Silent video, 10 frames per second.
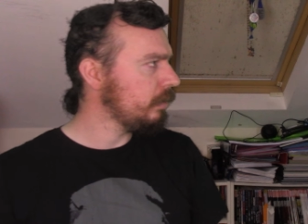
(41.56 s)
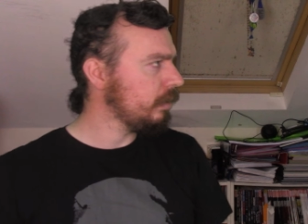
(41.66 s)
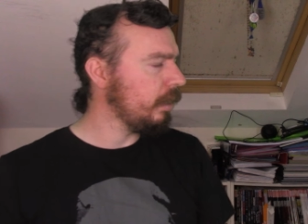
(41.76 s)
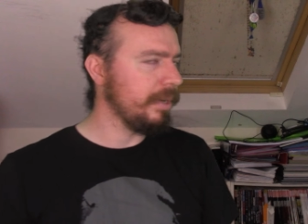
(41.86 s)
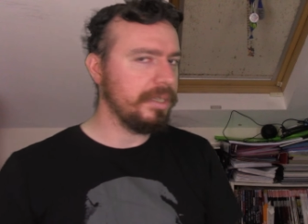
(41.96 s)

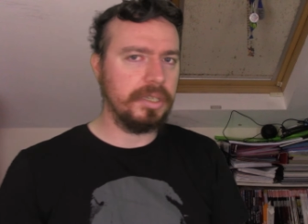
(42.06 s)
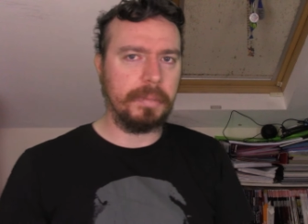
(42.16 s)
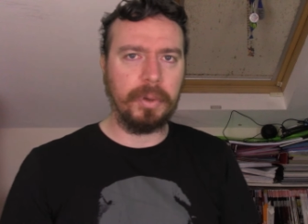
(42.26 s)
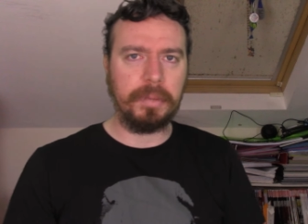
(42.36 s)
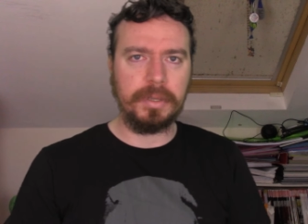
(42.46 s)
Oh, what a
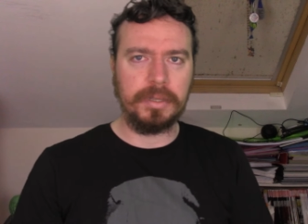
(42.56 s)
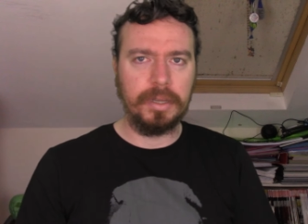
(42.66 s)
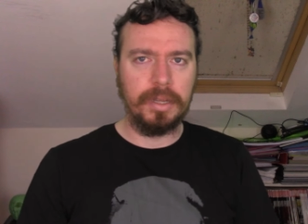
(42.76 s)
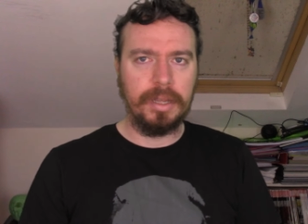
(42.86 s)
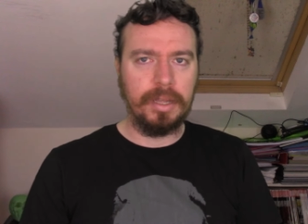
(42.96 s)
disappointment.
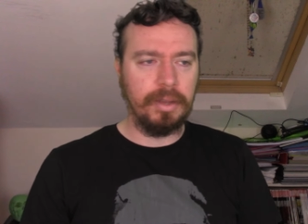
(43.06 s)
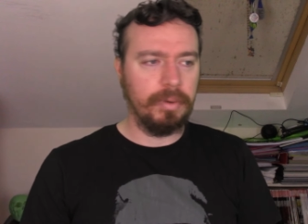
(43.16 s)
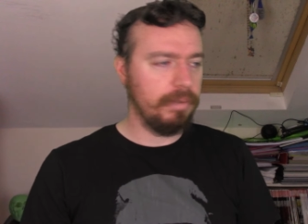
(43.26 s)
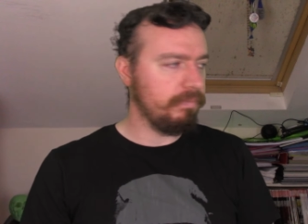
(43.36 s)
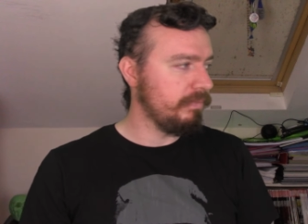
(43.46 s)

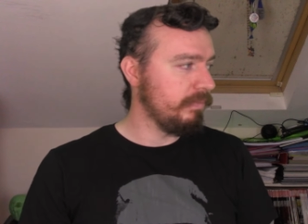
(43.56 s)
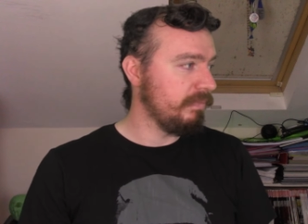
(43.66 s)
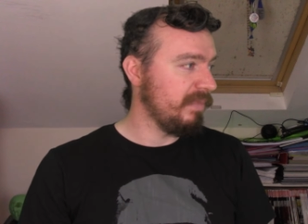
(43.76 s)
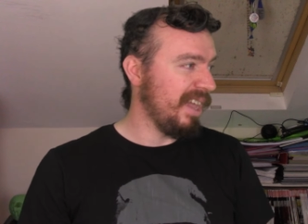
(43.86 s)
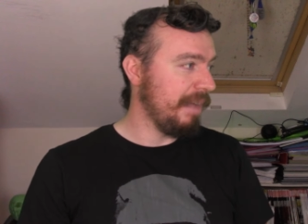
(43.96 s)
Well,
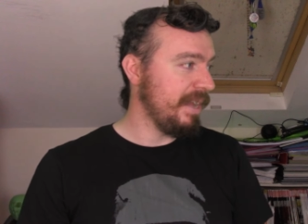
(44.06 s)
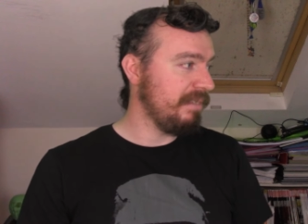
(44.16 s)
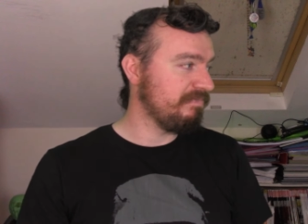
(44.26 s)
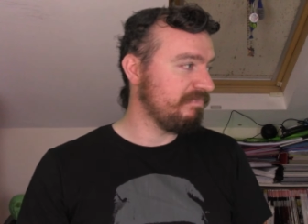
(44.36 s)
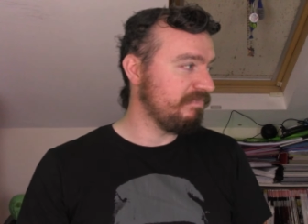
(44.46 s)
I
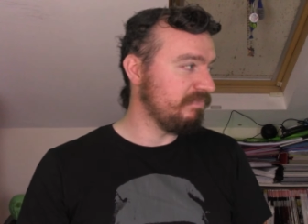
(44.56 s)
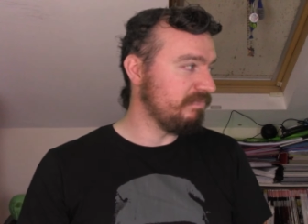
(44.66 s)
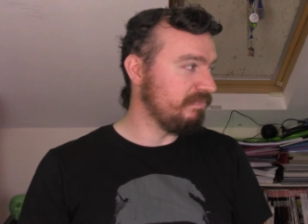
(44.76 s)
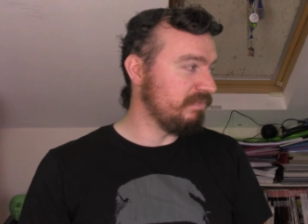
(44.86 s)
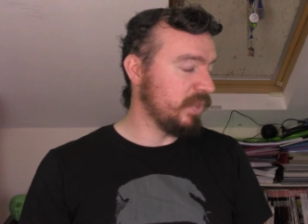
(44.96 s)
mean,
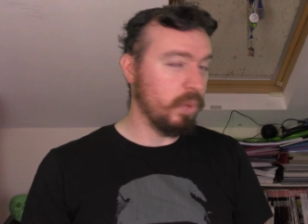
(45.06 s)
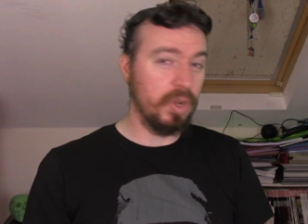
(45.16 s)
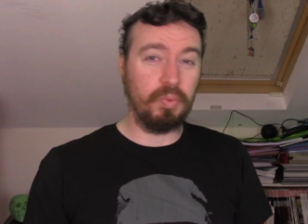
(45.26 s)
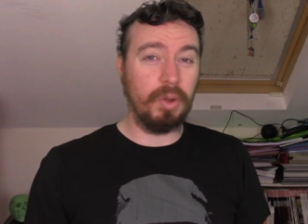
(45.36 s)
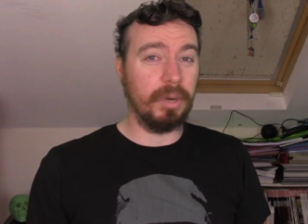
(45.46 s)
it's
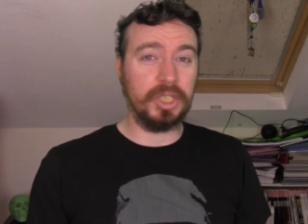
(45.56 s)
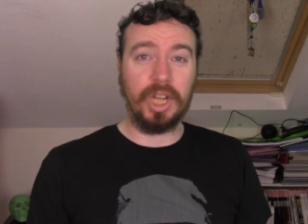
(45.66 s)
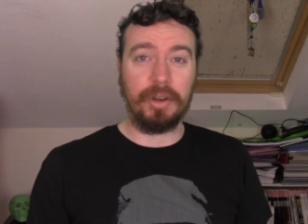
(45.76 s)
worth one more shot,